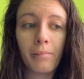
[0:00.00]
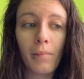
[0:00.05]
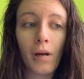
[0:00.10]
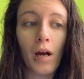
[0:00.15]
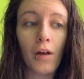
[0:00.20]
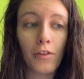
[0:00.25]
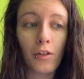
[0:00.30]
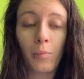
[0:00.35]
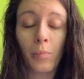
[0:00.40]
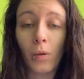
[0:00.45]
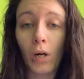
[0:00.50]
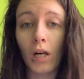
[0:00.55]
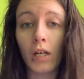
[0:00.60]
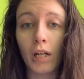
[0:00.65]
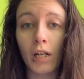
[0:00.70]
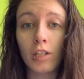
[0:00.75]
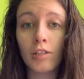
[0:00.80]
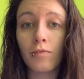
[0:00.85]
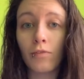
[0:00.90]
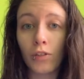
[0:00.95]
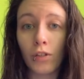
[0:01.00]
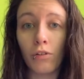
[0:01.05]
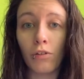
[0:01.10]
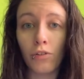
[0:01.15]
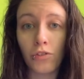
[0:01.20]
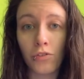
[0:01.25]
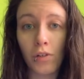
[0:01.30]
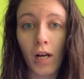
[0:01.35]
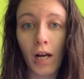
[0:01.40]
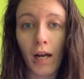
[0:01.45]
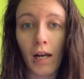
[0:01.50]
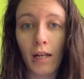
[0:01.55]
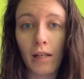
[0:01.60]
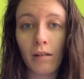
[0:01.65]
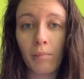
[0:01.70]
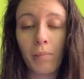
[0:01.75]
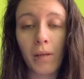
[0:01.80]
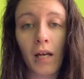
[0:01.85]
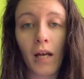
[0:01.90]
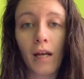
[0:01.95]
other products for you to try.
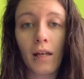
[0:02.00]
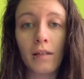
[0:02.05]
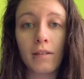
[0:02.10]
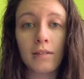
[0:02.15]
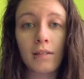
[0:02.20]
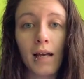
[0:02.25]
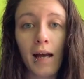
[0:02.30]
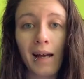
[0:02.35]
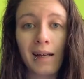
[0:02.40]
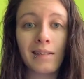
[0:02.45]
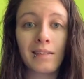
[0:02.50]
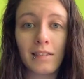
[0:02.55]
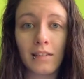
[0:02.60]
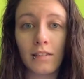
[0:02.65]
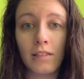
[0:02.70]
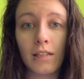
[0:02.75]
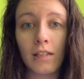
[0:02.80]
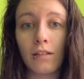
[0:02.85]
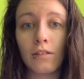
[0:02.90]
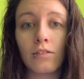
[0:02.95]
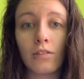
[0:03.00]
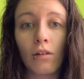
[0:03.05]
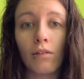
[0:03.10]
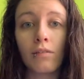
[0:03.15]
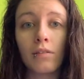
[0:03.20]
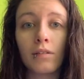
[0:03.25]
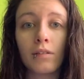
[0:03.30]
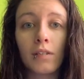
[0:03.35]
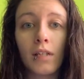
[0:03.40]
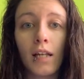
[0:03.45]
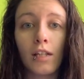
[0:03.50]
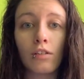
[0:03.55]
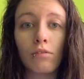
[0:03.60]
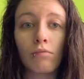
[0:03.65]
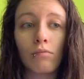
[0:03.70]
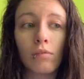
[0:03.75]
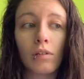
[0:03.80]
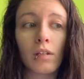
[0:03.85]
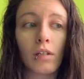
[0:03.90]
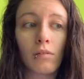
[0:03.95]
Because as Scentsy consultants, it's
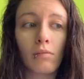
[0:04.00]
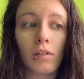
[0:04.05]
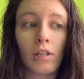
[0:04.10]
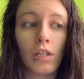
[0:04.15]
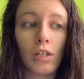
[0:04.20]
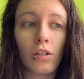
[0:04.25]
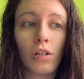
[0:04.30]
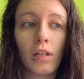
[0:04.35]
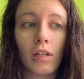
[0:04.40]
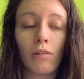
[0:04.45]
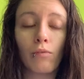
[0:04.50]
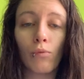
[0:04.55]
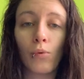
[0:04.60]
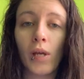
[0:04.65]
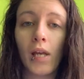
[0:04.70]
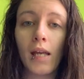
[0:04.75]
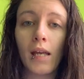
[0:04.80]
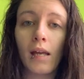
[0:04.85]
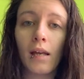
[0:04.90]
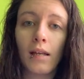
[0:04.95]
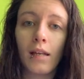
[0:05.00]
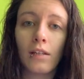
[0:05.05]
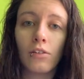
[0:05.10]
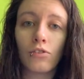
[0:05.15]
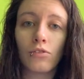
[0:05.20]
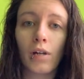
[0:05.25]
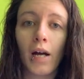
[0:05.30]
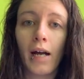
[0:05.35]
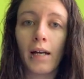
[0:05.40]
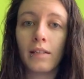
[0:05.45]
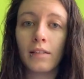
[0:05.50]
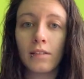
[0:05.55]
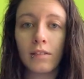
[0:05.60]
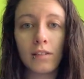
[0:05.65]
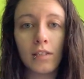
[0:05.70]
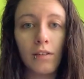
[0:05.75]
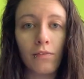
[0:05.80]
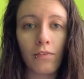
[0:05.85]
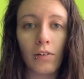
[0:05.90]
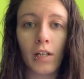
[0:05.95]
really, really good if we can try
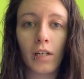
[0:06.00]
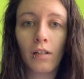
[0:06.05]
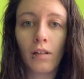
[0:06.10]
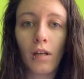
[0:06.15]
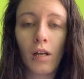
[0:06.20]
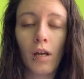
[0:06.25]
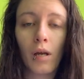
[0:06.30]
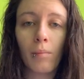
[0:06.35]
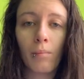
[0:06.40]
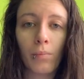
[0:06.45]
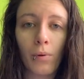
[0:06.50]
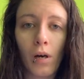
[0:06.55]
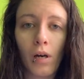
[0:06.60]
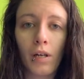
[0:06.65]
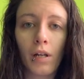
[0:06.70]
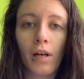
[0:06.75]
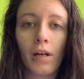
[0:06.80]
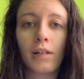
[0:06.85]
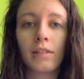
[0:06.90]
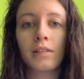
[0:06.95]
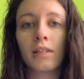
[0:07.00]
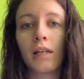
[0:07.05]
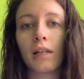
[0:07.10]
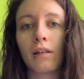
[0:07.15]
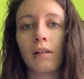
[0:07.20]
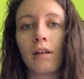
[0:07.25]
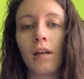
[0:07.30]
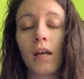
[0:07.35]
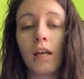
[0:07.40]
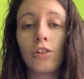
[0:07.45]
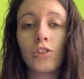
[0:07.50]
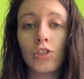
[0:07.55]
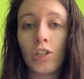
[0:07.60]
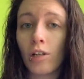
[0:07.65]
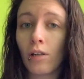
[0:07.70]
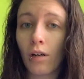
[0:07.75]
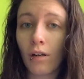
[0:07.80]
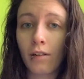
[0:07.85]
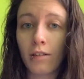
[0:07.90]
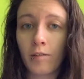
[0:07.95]
different products and
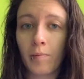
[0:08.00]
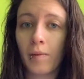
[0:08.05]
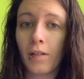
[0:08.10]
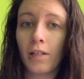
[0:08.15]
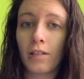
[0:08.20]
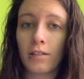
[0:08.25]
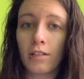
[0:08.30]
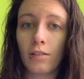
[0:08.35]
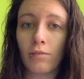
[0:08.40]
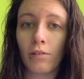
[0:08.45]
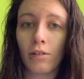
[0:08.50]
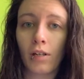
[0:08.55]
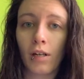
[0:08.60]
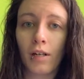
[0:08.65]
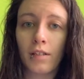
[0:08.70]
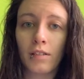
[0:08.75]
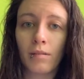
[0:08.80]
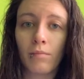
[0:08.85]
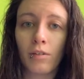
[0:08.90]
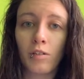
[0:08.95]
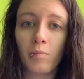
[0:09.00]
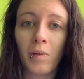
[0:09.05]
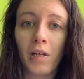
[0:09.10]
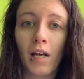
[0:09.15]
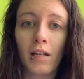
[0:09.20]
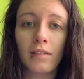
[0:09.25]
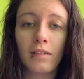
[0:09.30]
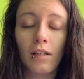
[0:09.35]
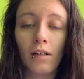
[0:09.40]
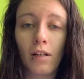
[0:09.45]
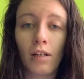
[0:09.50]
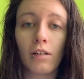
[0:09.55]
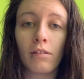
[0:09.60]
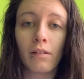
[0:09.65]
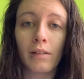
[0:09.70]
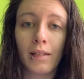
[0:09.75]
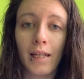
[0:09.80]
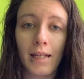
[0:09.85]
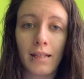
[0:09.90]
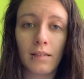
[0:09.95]
share our experiences with our customers, because they're going to
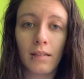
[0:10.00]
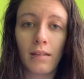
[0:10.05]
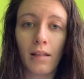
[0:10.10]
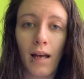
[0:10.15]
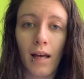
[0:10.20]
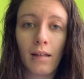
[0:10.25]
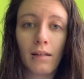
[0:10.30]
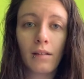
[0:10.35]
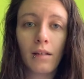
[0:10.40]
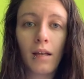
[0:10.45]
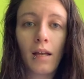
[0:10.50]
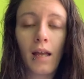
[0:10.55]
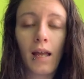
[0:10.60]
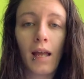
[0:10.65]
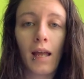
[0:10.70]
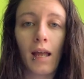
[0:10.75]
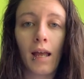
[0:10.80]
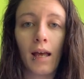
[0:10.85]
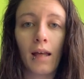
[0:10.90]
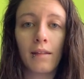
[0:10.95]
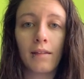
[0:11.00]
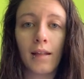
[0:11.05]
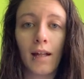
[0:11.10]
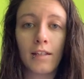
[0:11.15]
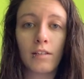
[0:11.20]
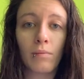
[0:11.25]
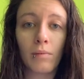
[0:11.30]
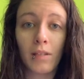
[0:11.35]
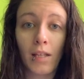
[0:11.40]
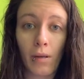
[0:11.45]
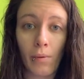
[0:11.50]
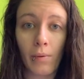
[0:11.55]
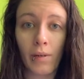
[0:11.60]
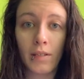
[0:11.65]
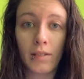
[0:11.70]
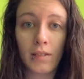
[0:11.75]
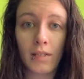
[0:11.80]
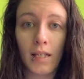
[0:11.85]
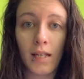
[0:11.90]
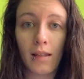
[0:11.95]
relate to that. And that's what they want
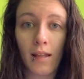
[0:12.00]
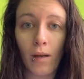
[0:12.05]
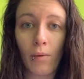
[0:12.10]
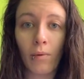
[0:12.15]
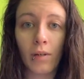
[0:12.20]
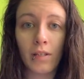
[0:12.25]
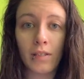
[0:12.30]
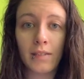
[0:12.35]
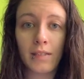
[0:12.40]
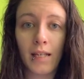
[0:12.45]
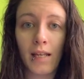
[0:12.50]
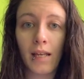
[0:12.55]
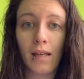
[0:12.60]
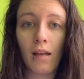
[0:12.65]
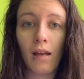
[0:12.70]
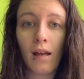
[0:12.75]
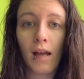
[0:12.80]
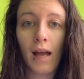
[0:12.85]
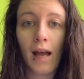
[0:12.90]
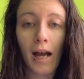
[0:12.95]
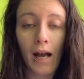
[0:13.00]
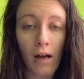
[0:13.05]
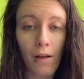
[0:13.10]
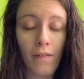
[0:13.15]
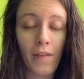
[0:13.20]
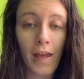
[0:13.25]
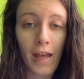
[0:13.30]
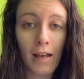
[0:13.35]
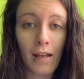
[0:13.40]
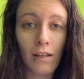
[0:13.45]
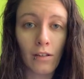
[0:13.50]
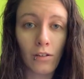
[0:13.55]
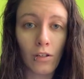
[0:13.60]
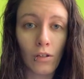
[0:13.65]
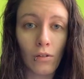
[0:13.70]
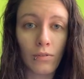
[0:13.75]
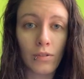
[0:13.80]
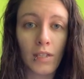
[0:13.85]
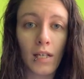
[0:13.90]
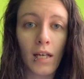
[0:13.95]
to see. They want to see how they can
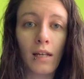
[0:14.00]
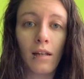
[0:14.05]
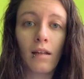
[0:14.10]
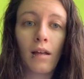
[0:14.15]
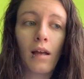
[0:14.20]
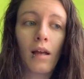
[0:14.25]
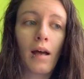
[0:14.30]
use it